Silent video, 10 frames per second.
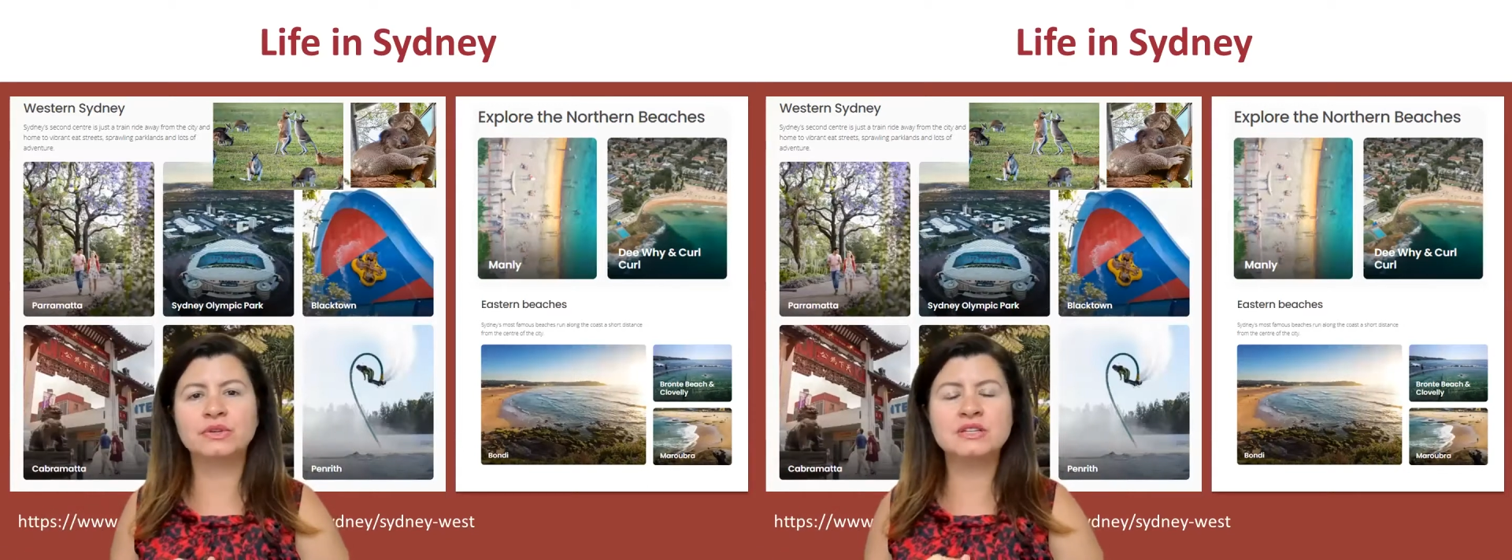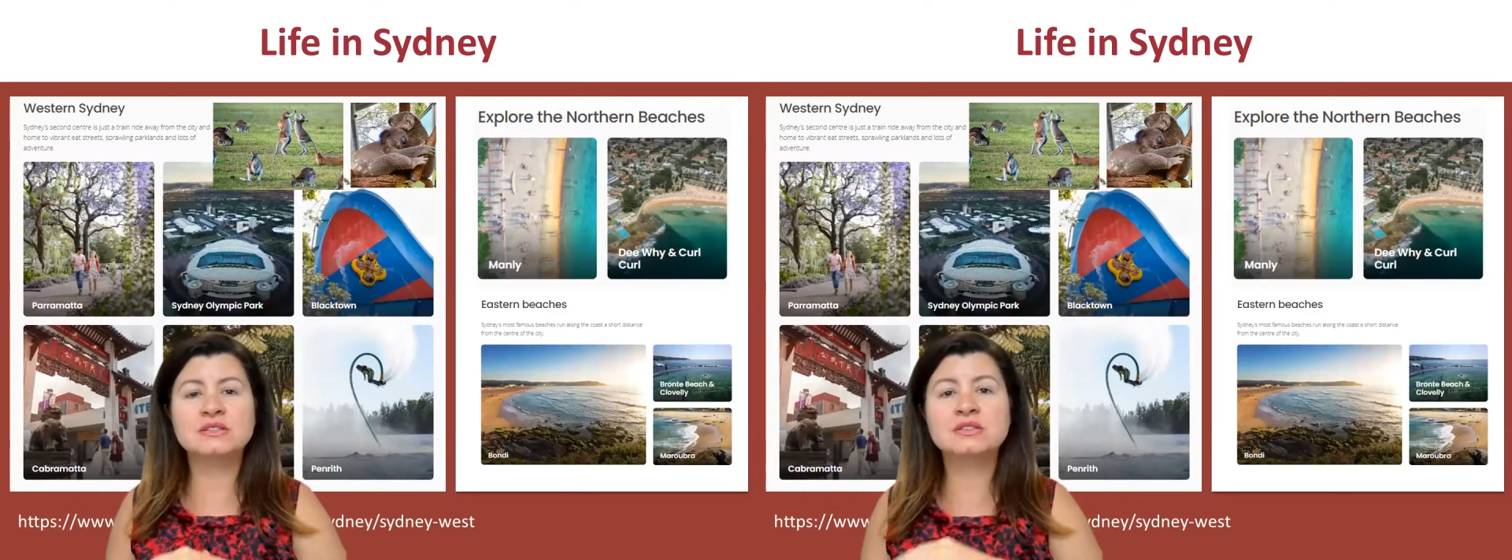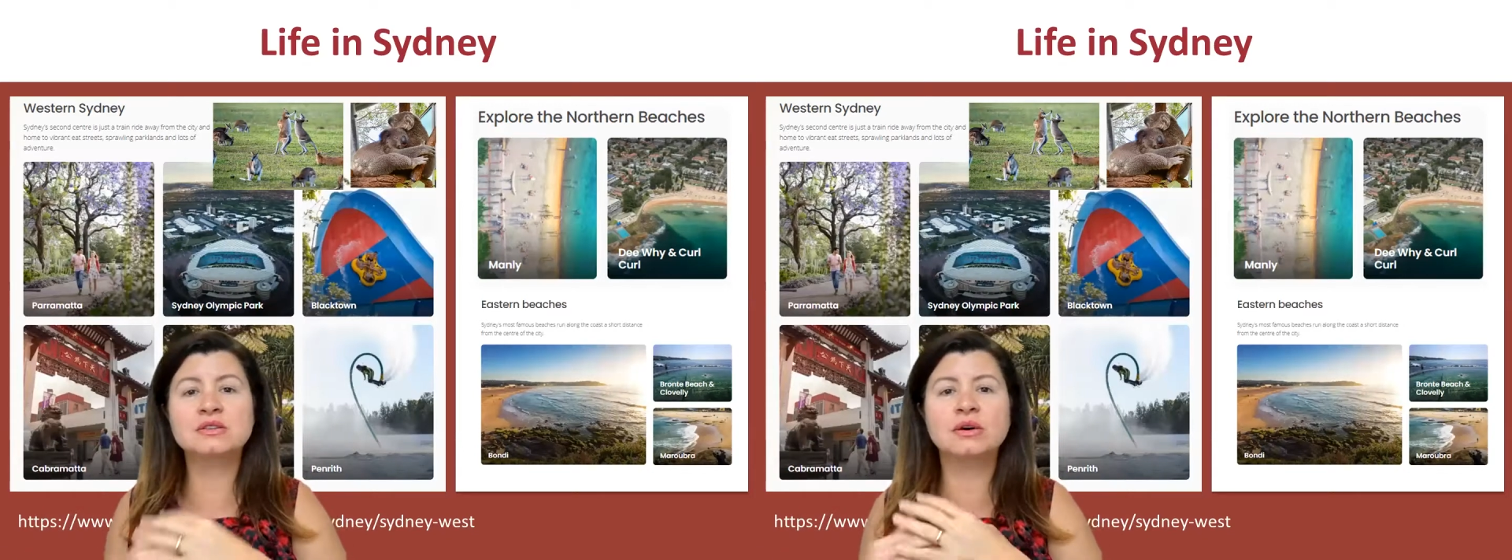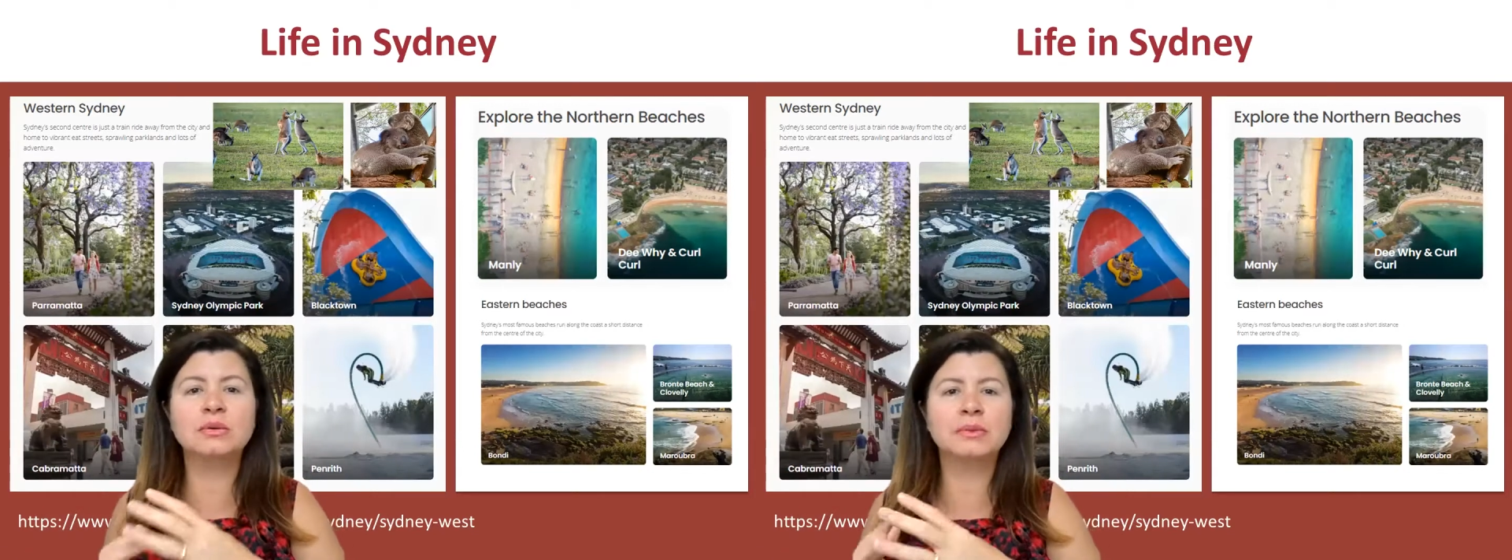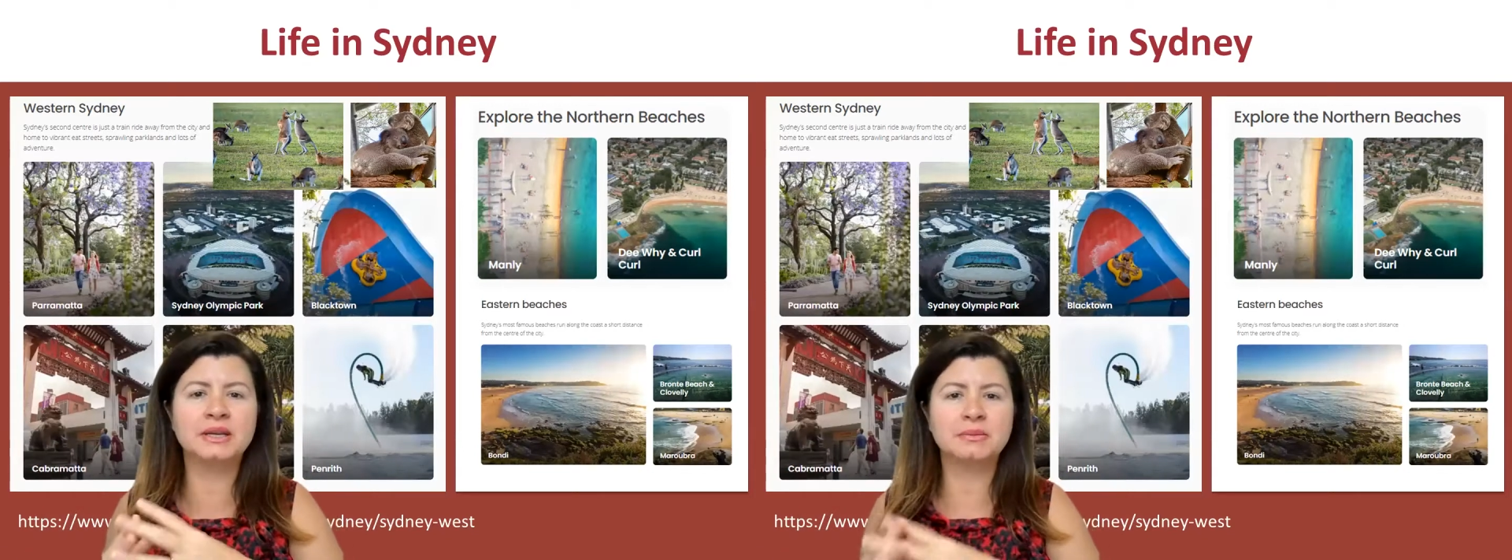There's so
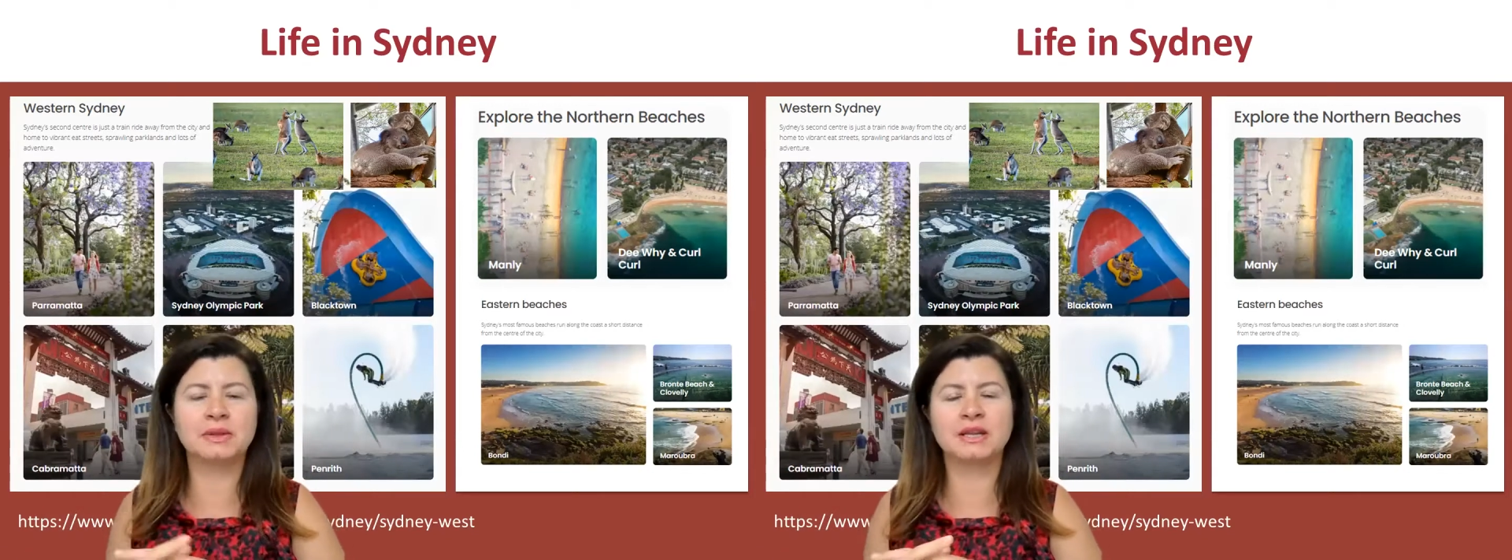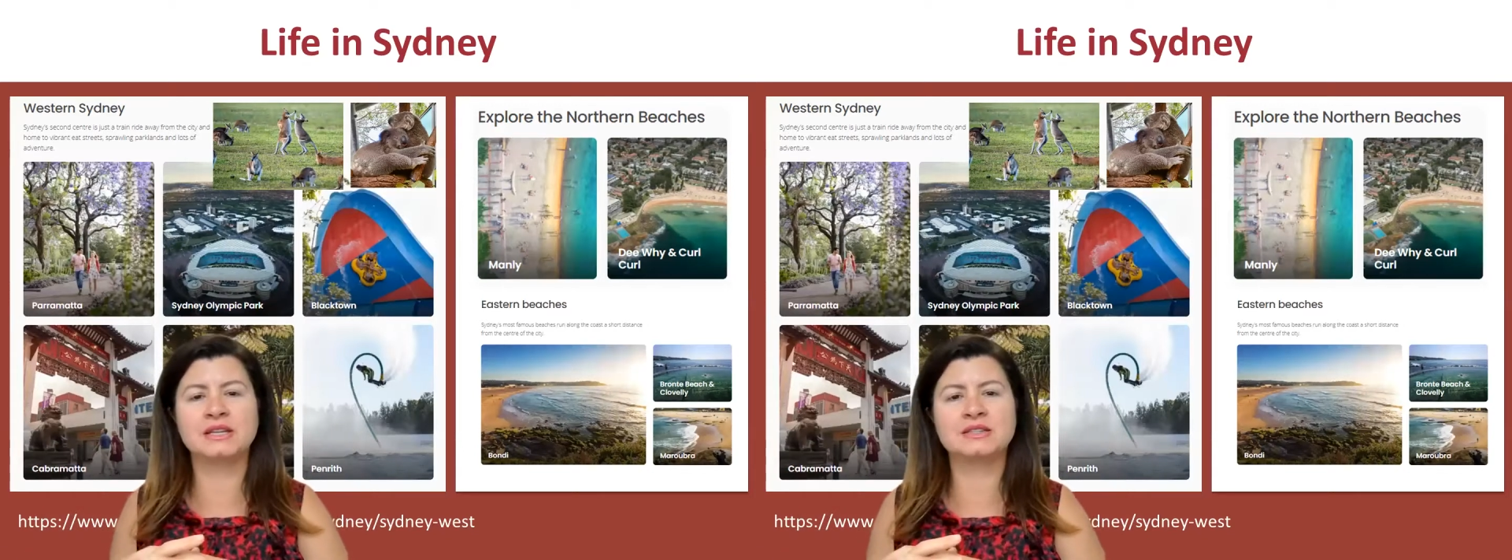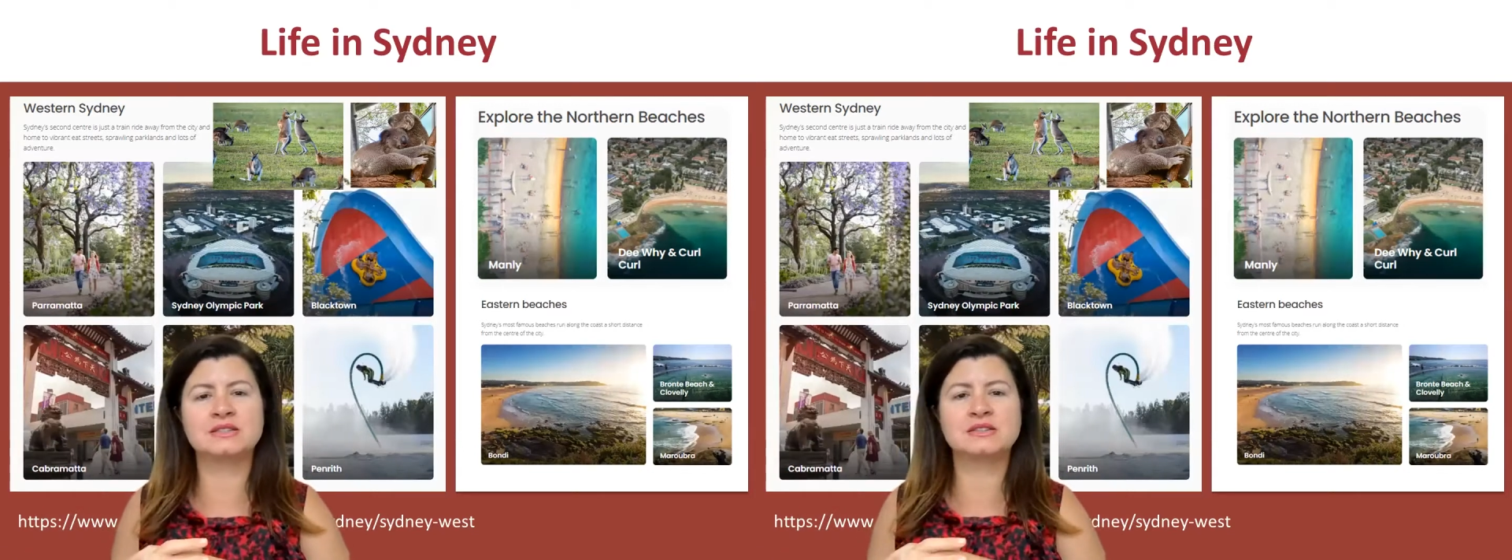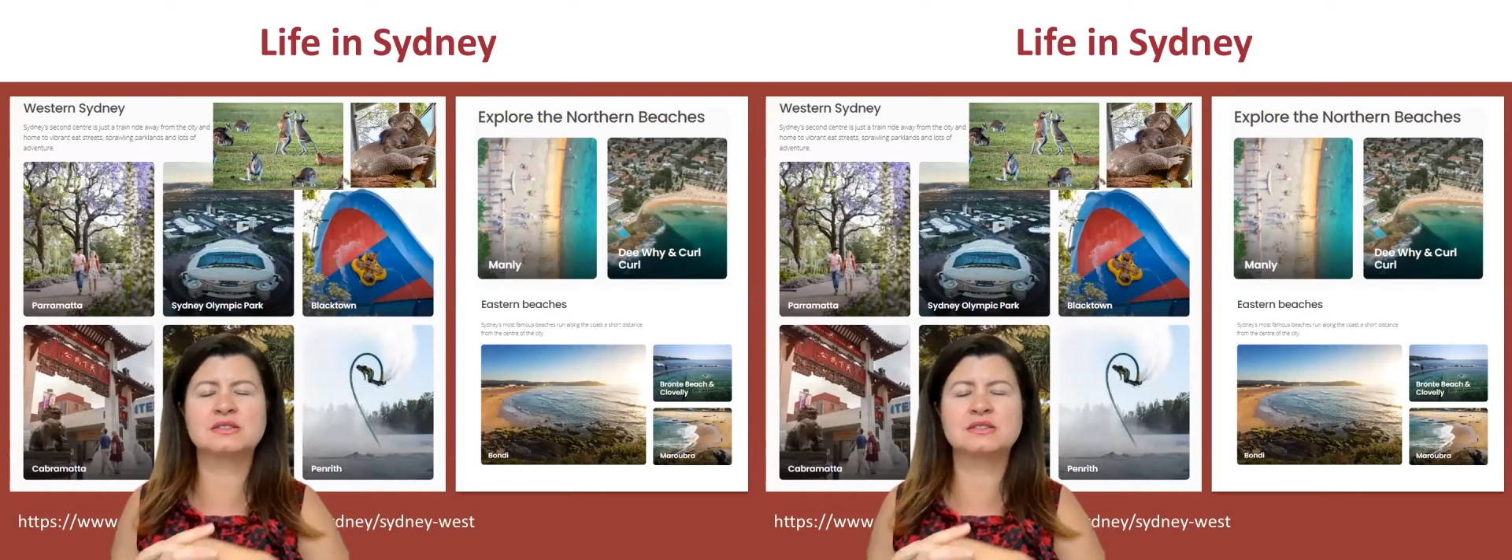many places,